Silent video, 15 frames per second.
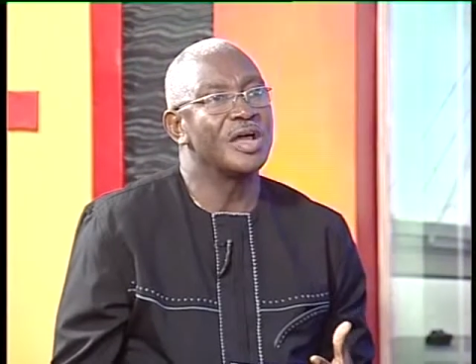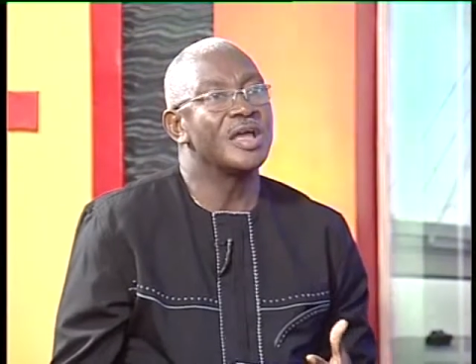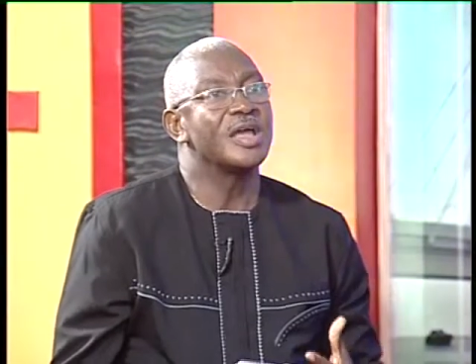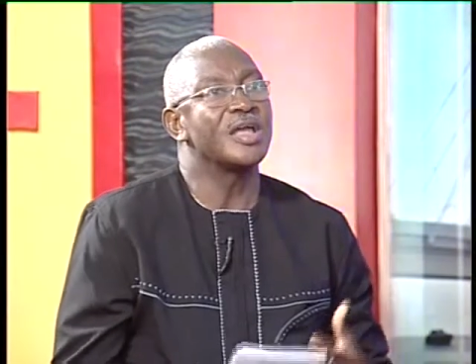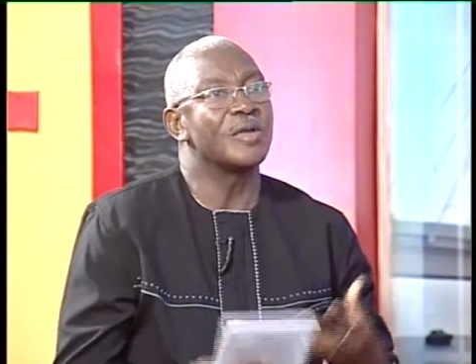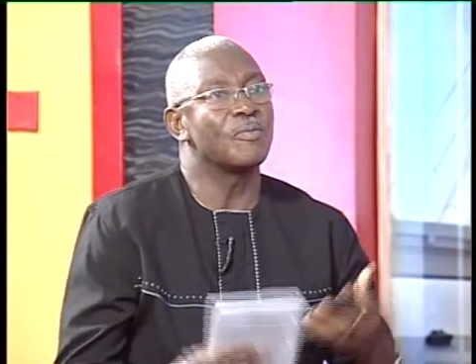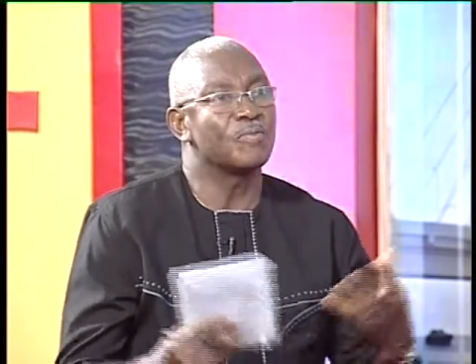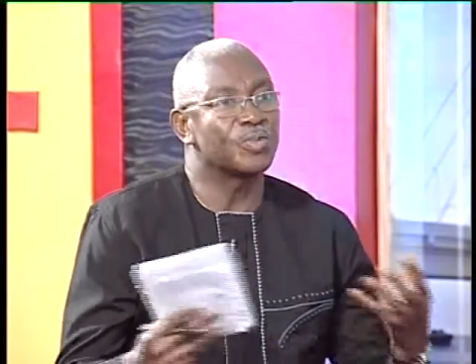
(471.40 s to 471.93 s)

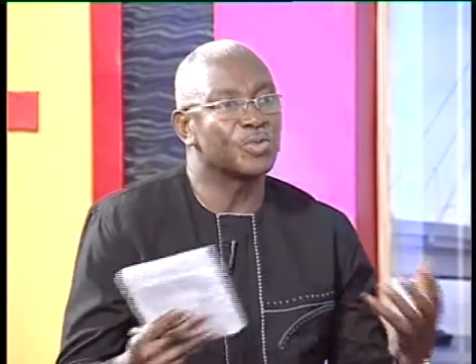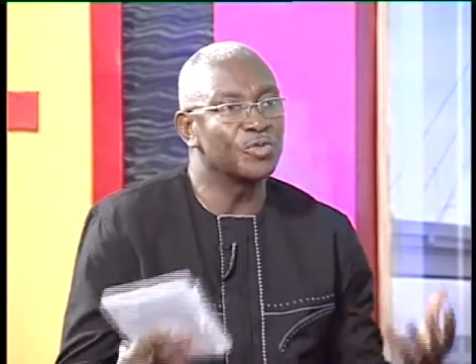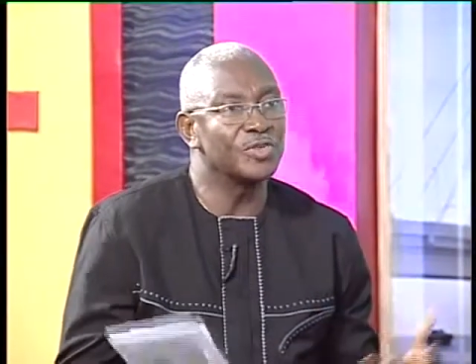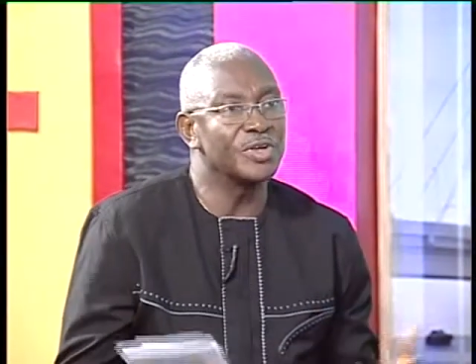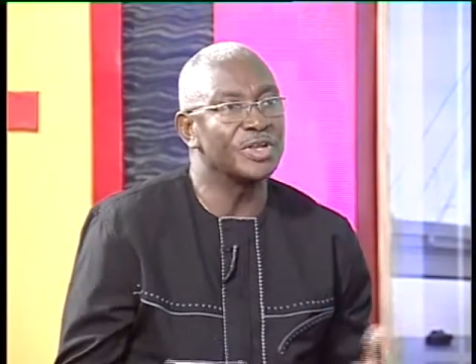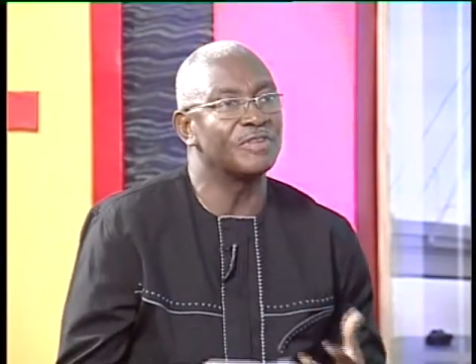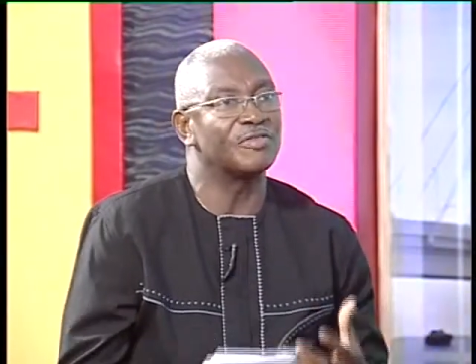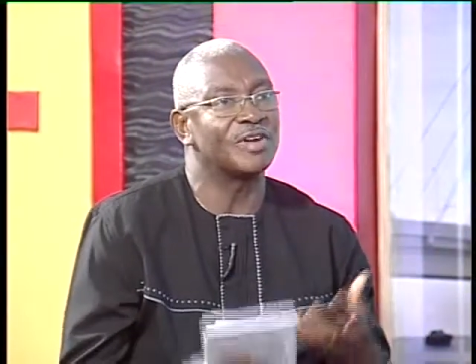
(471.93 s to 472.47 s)

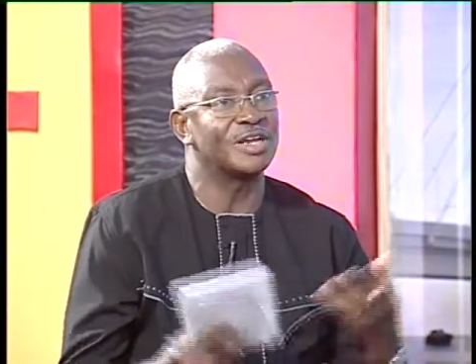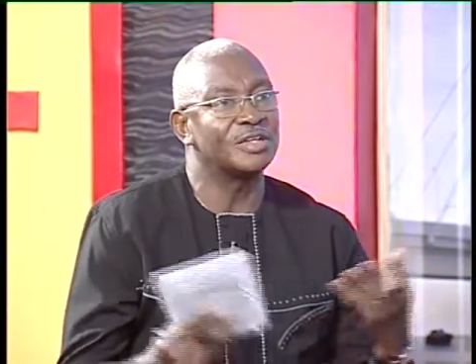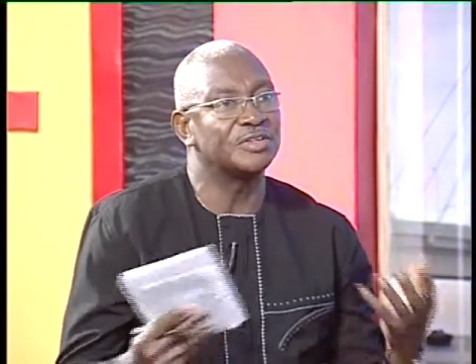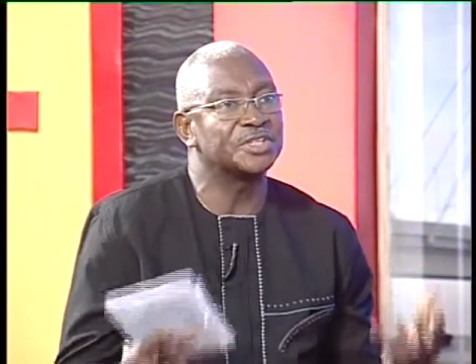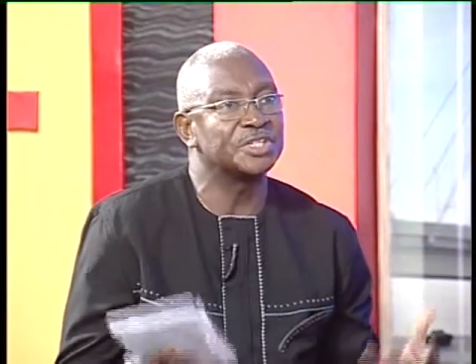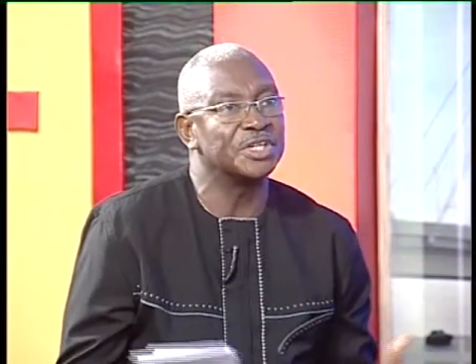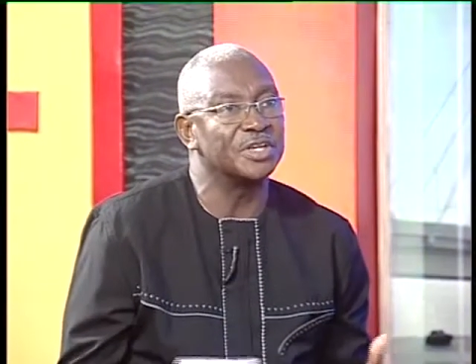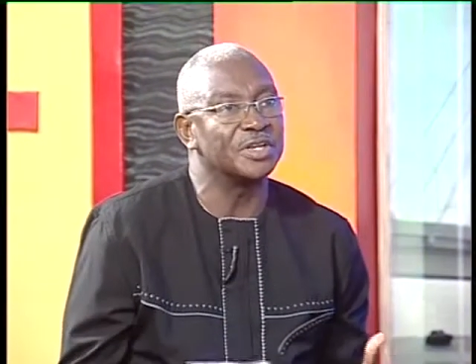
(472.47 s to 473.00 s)
improving the value
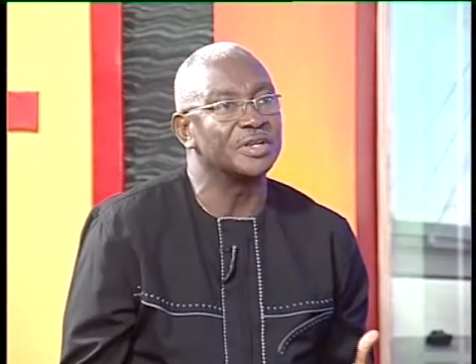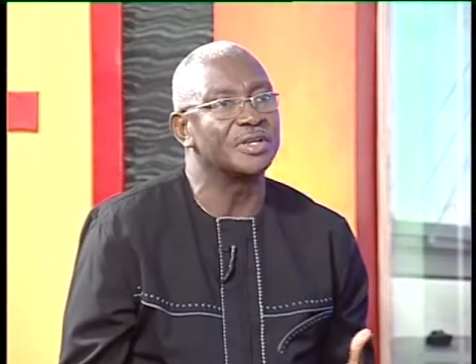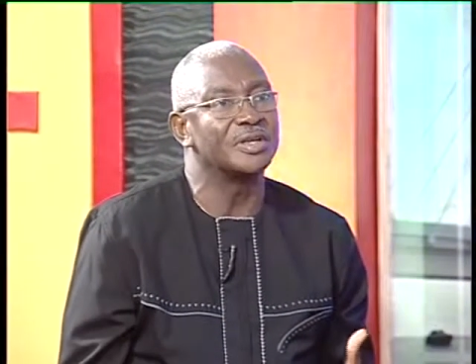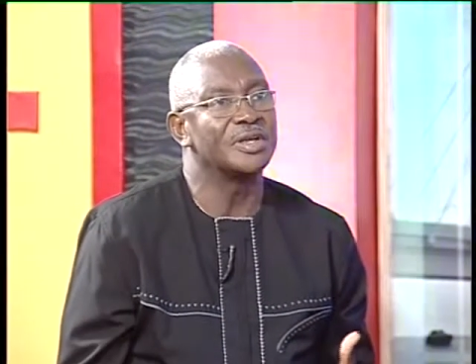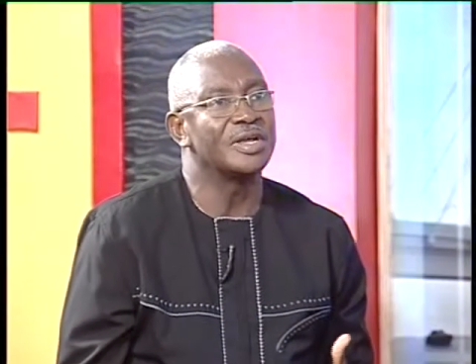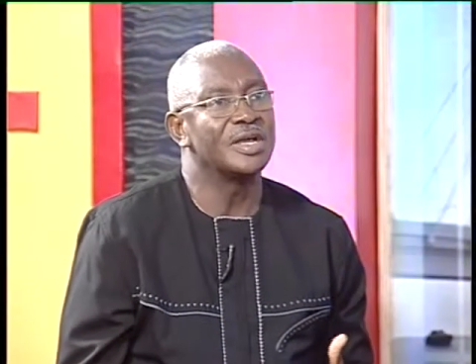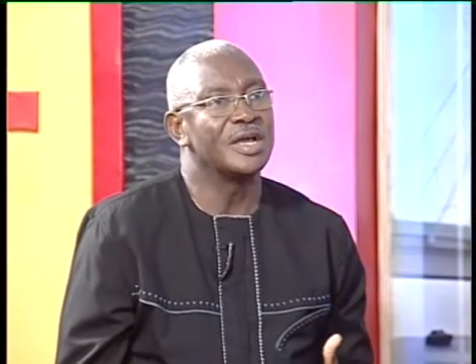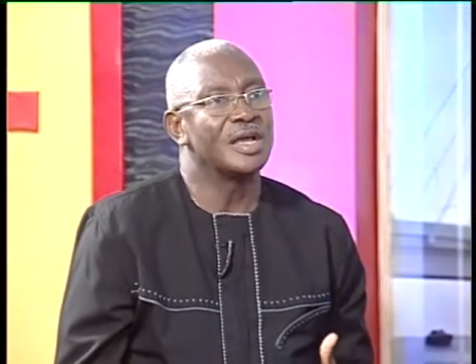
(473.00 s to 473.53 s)
chain?
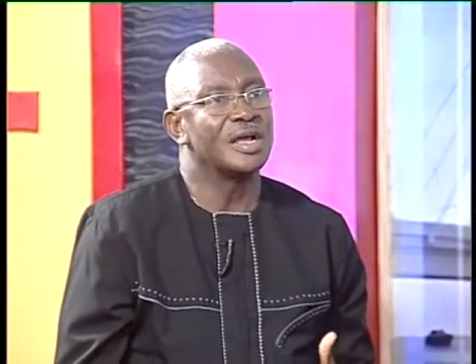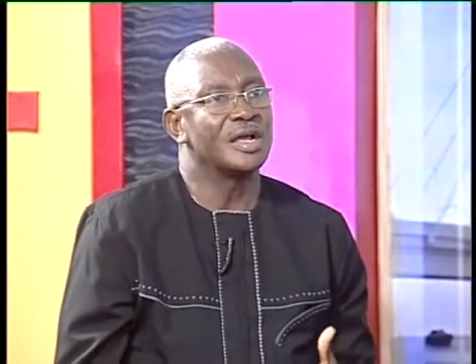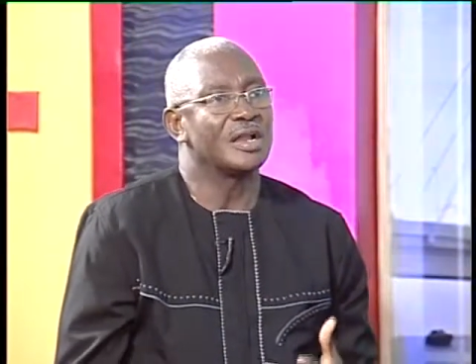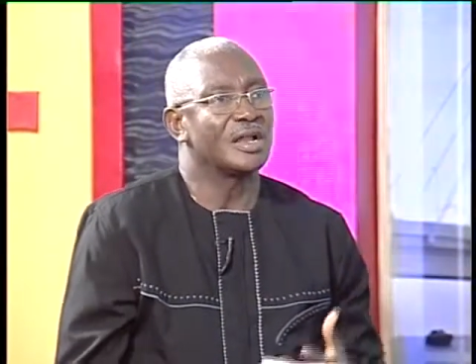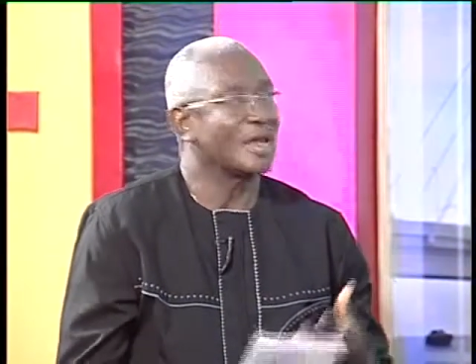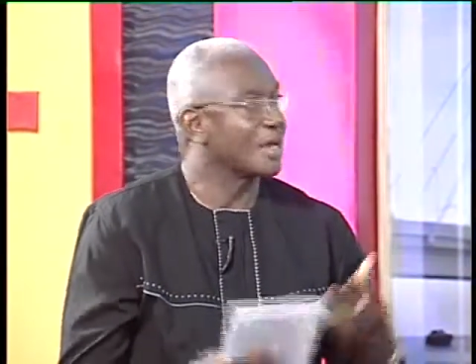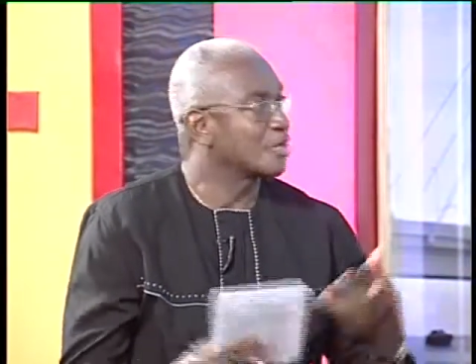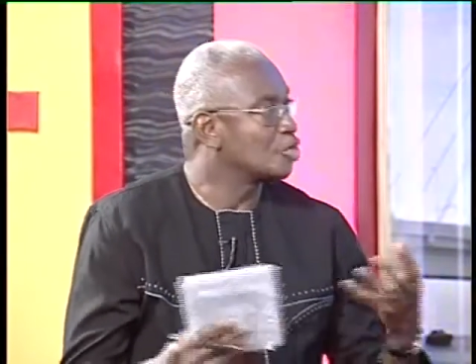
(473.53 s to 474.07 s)

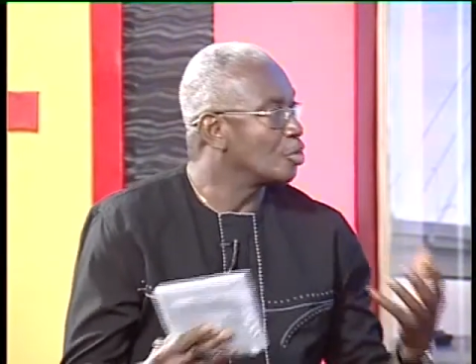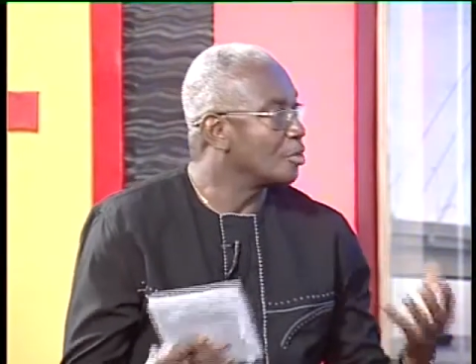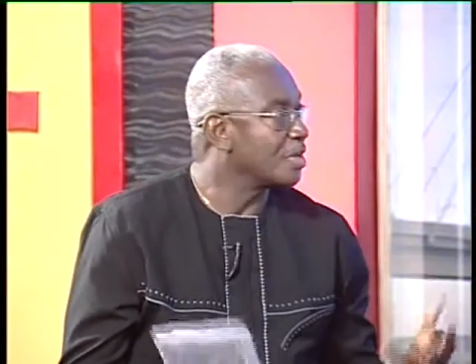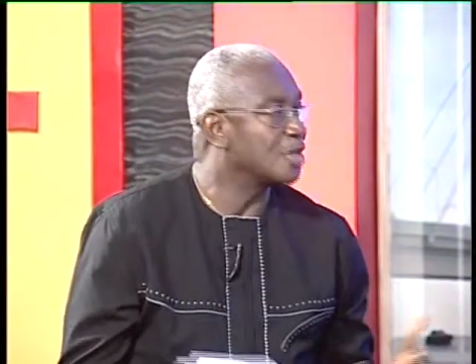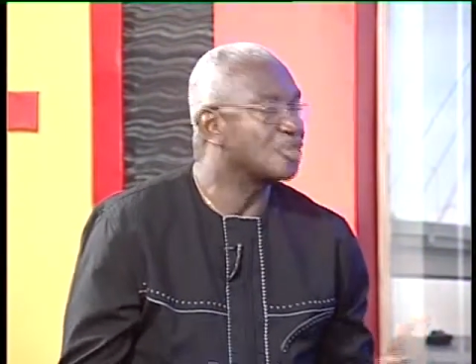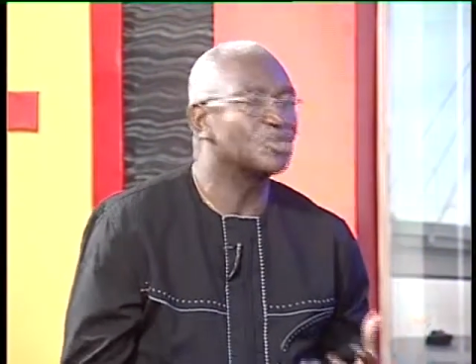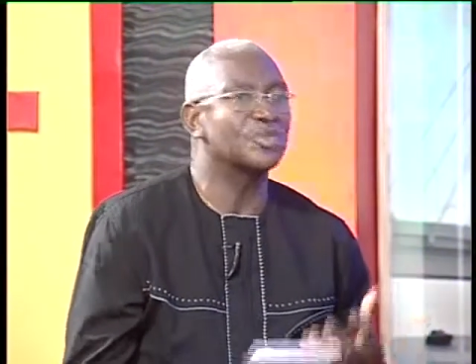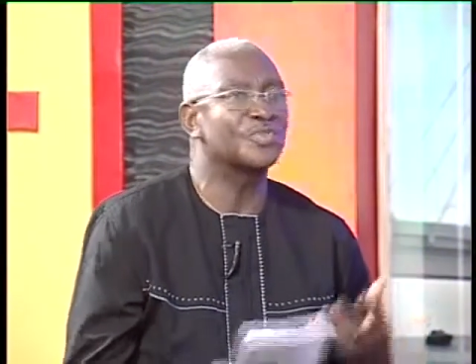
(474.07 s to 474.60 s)
Like
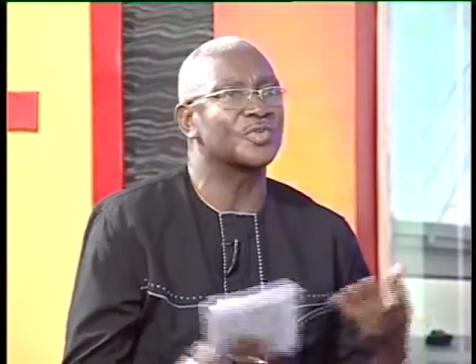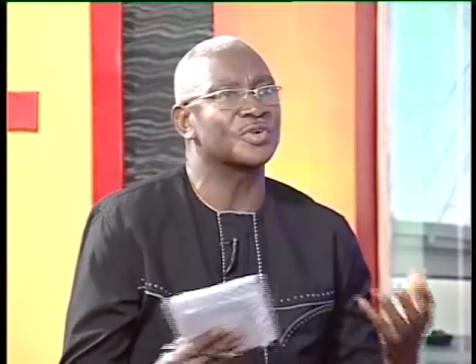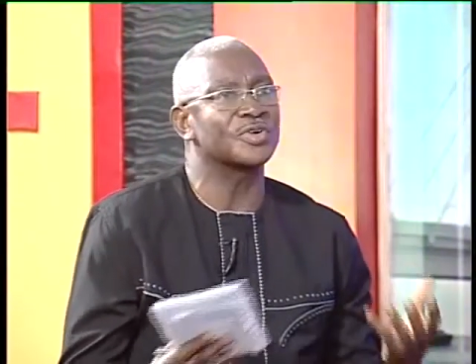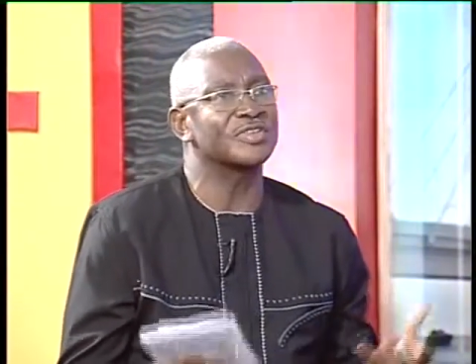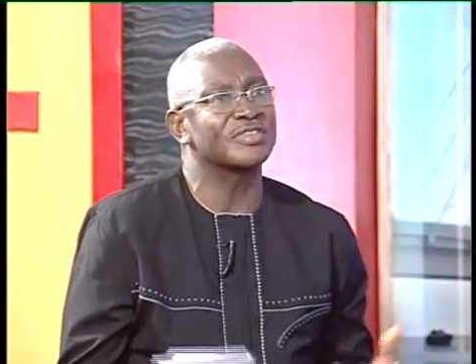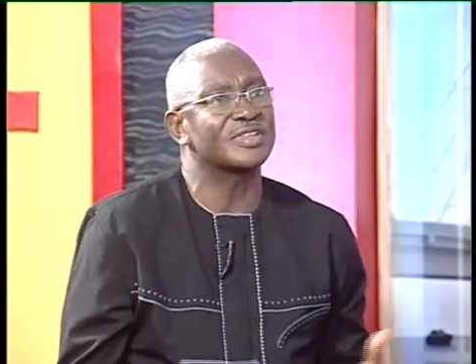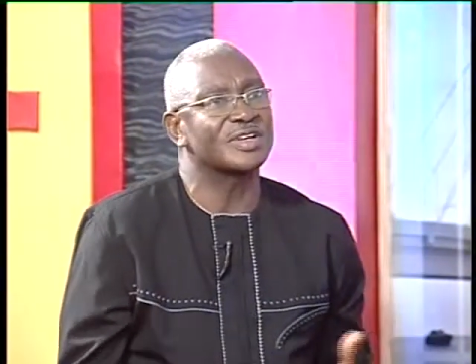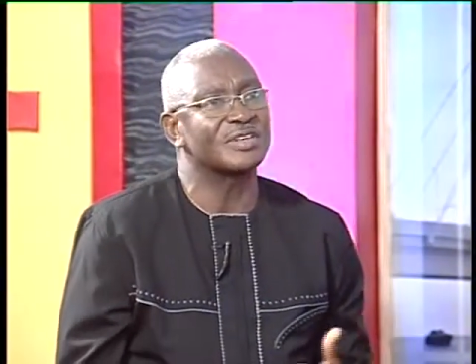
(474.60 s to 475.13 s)
tomatoes, for
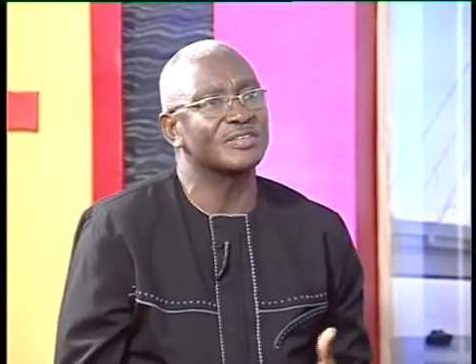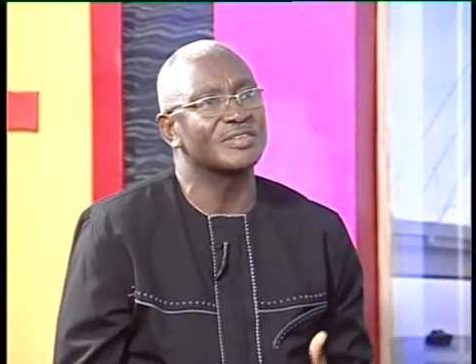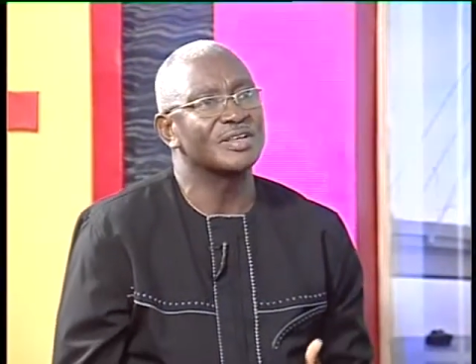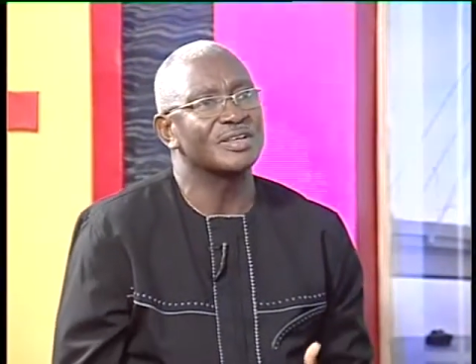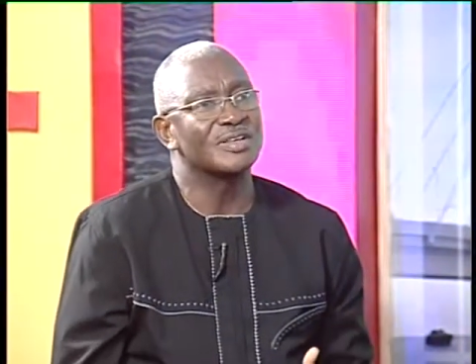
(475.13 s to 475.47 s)
instance,